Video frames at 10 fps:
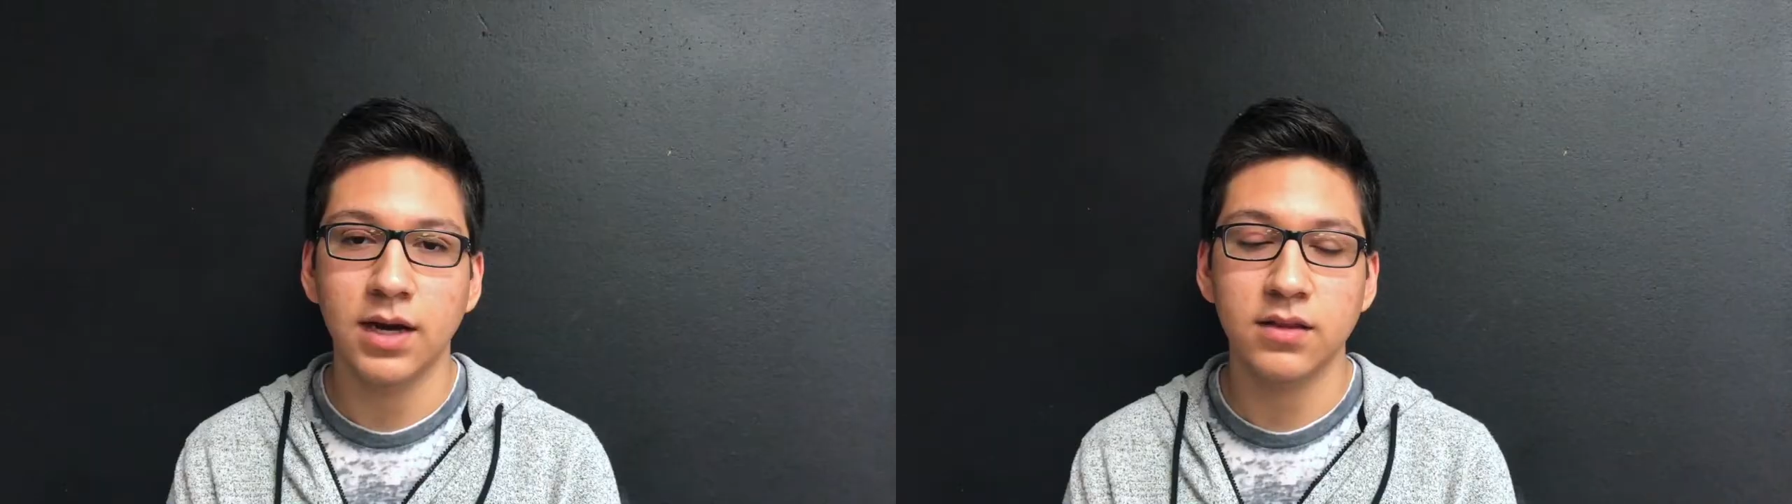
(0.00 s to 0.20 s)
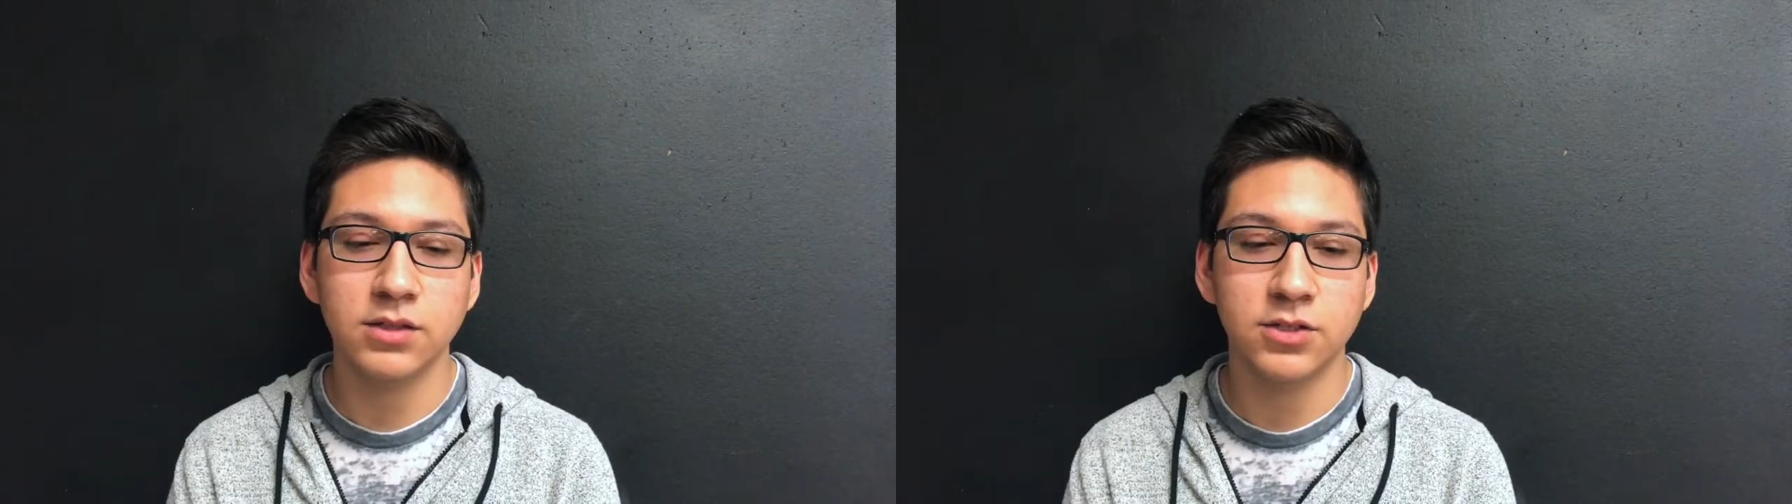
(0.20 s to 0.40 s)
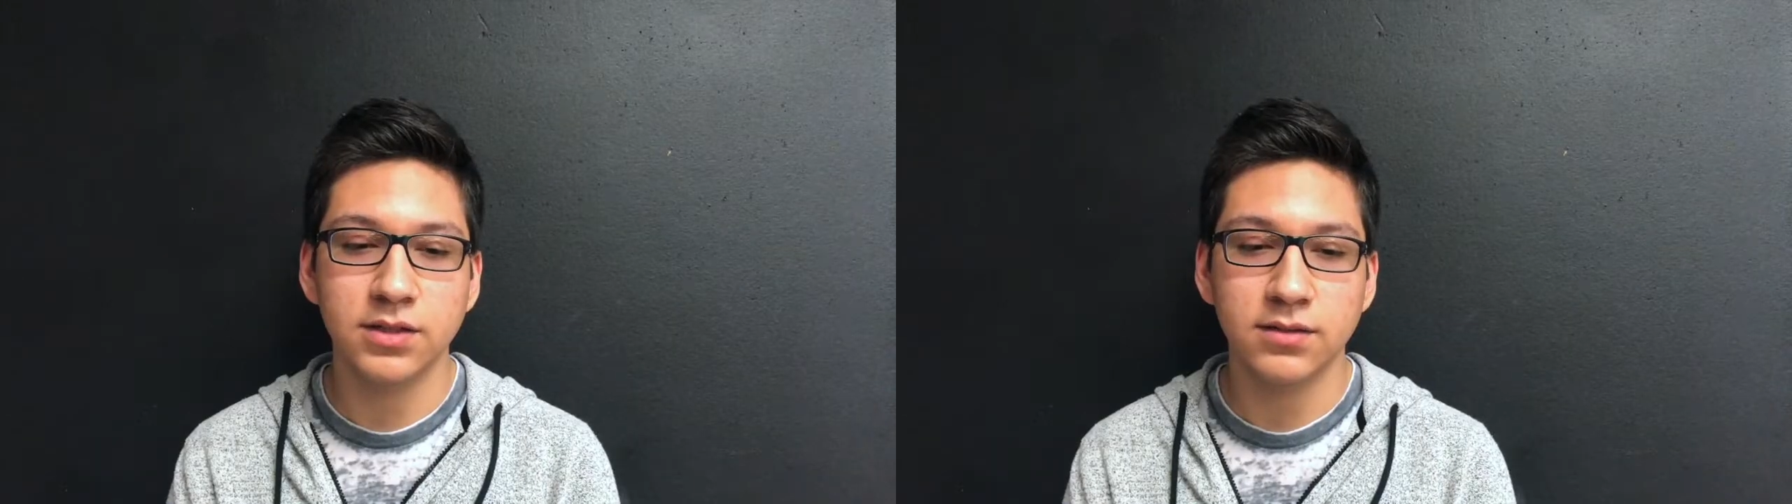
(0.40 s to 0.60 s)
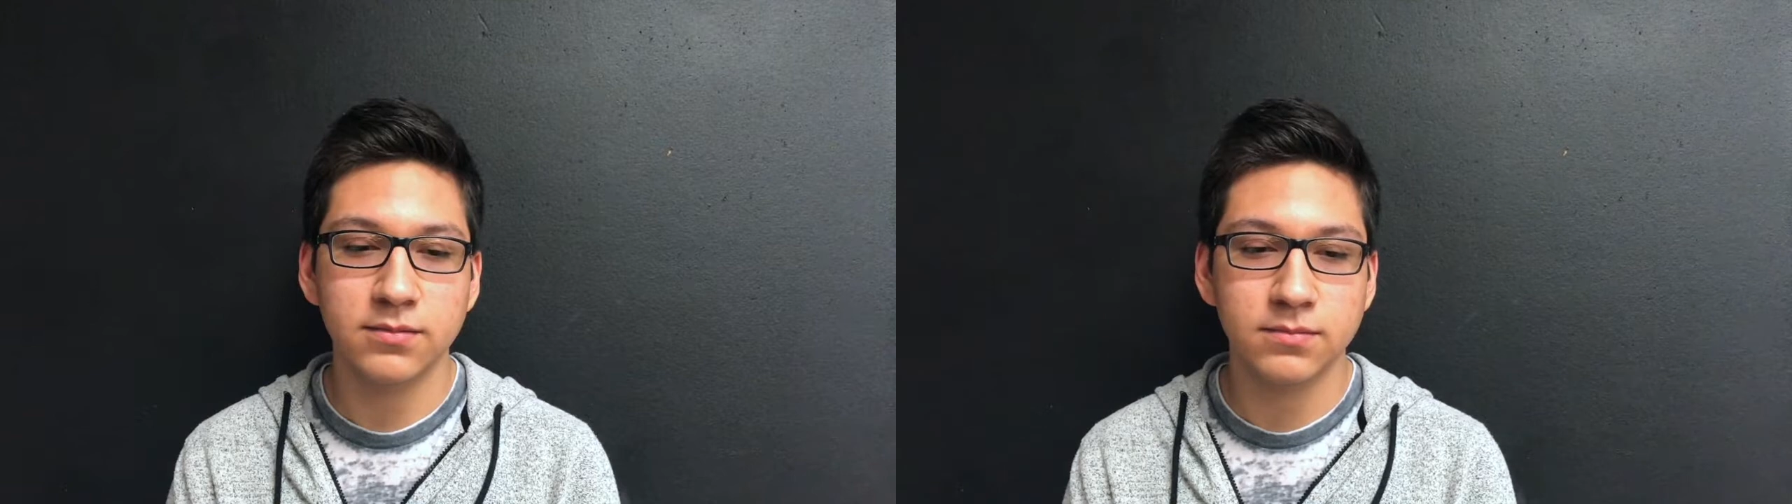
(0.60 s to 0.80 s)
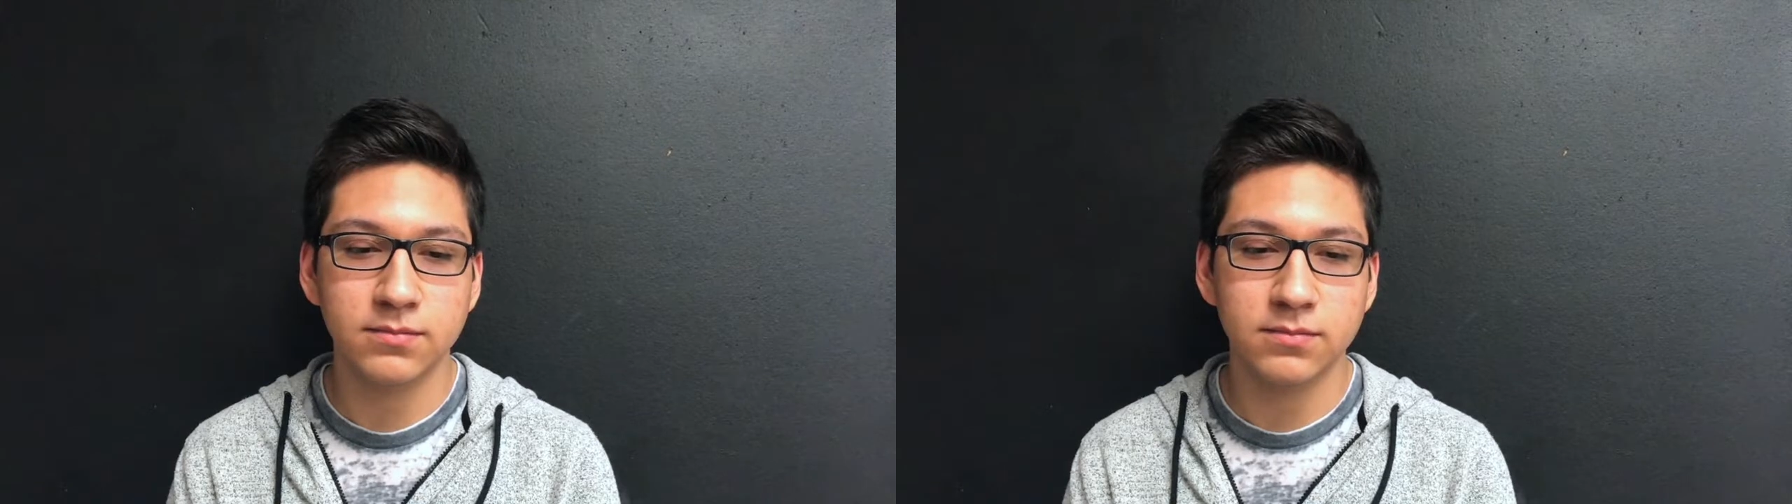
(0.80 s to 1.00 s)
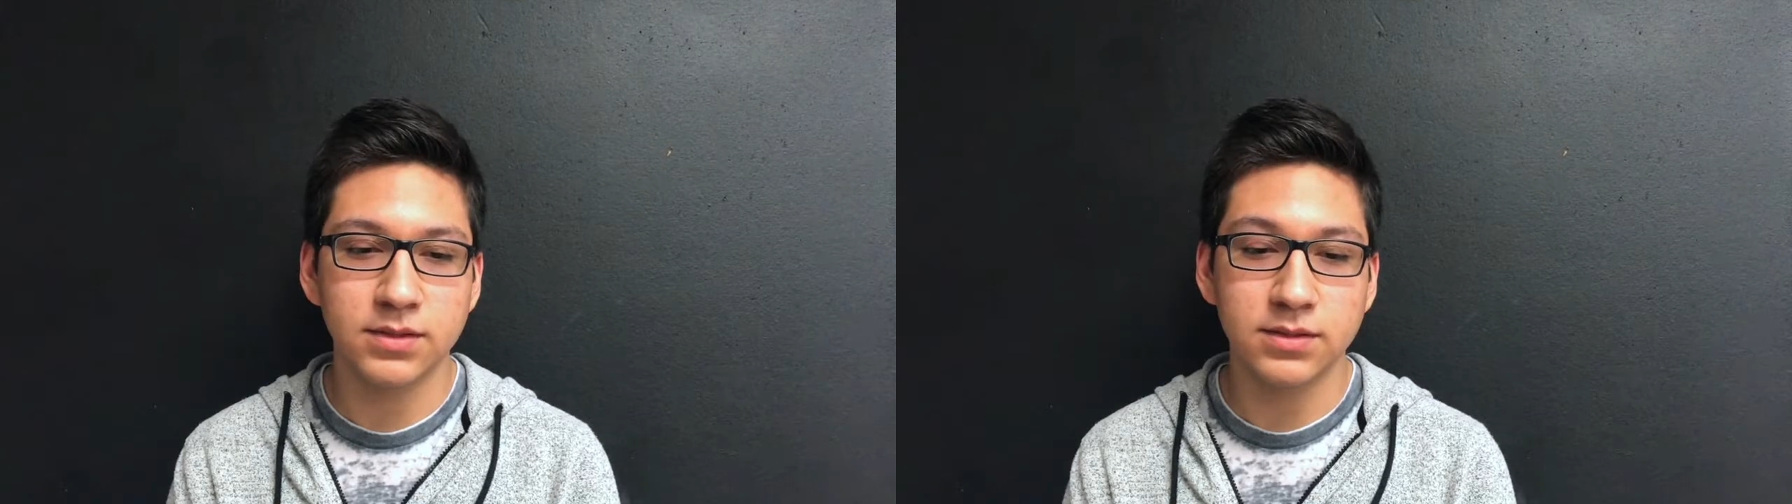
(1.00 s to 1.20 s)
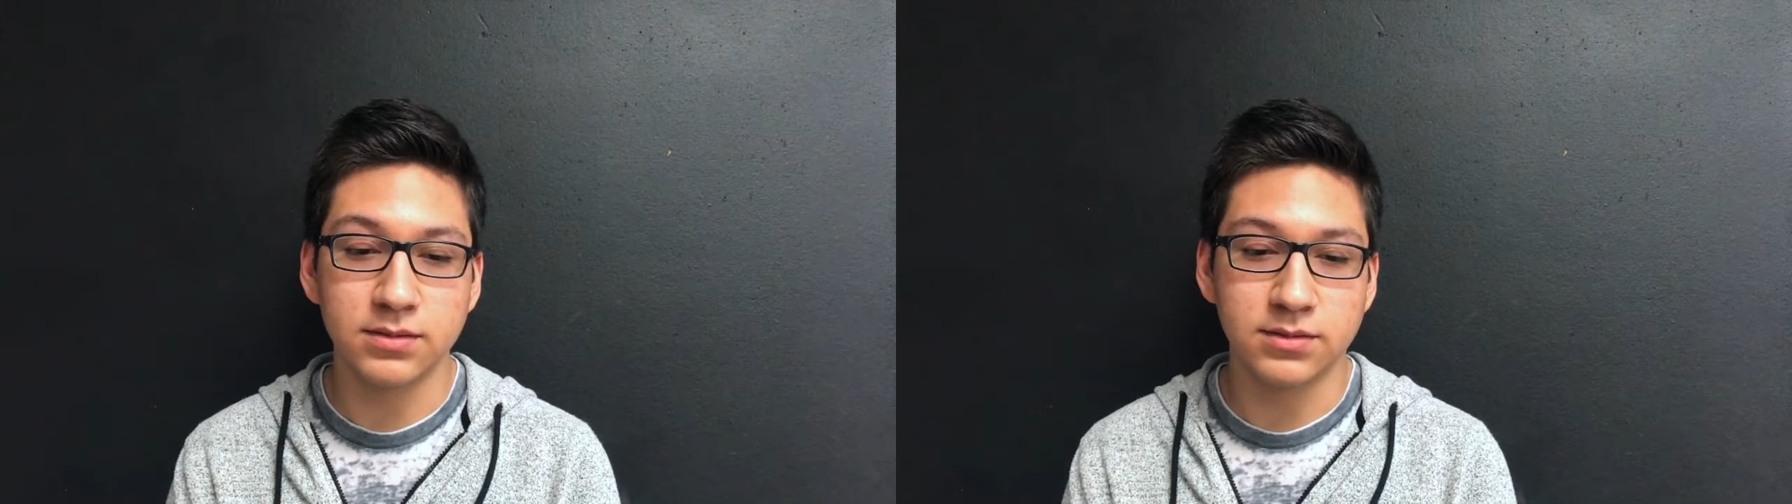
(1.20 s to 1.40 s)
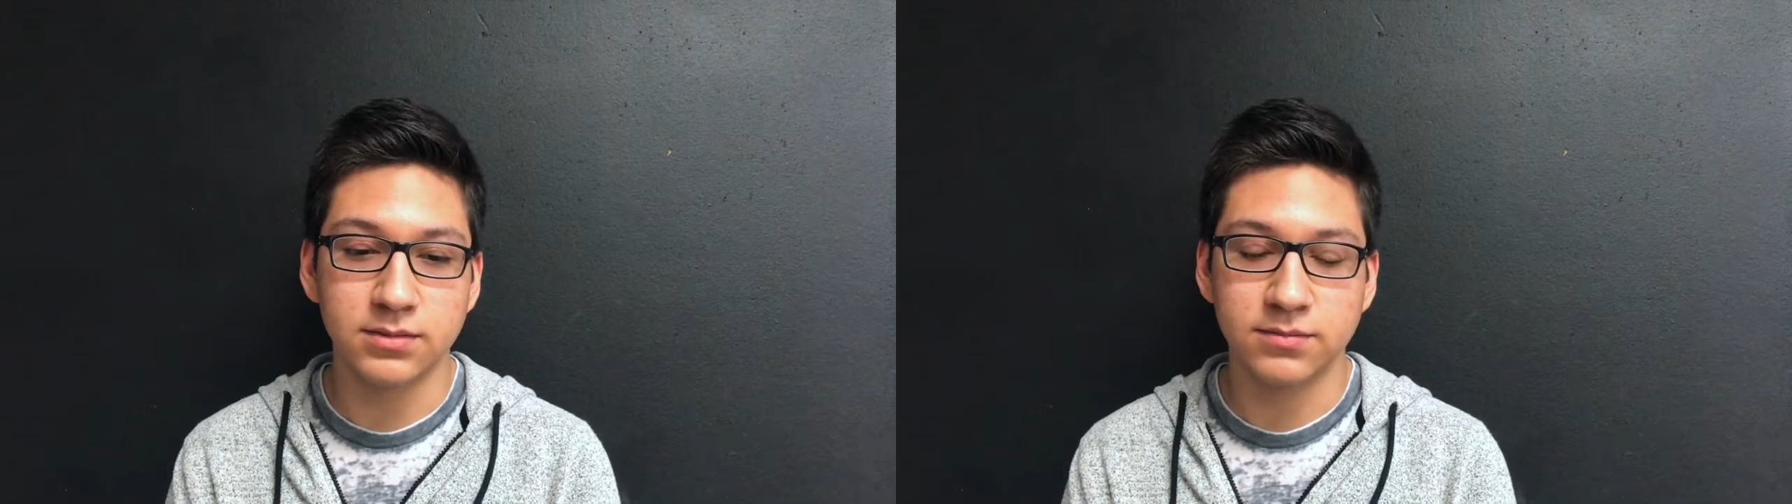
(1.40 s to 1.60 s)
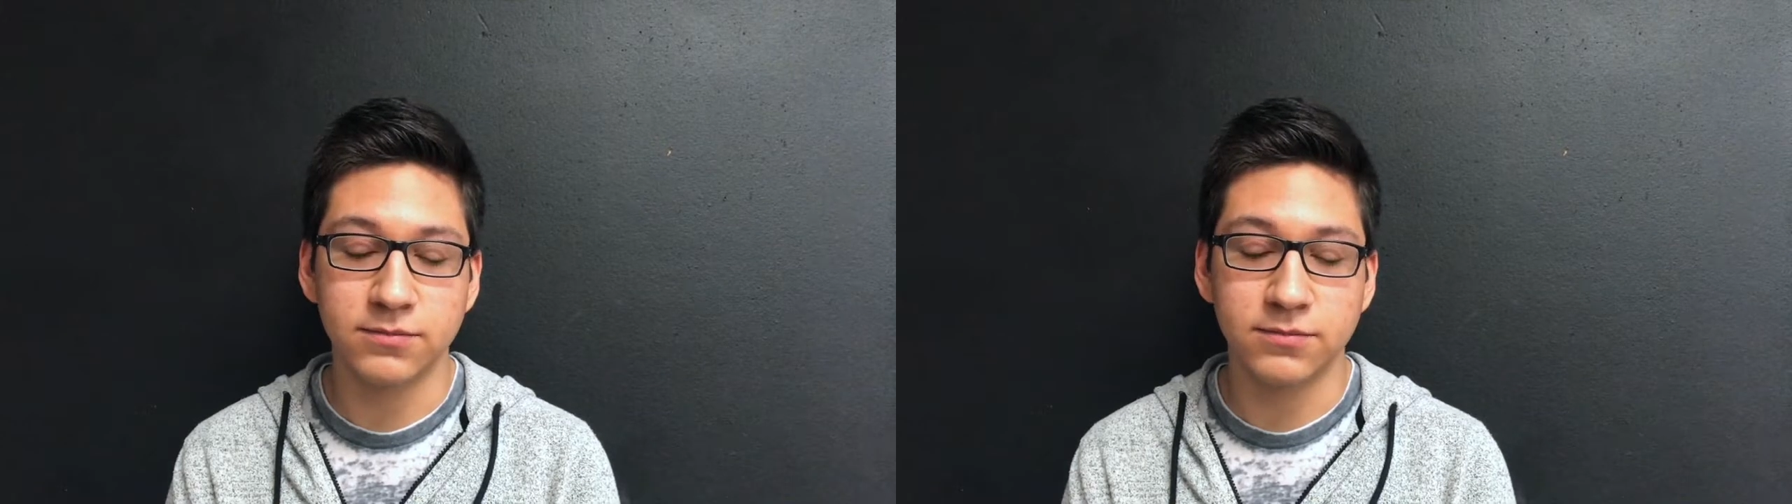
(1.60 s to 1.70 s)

I think Journey is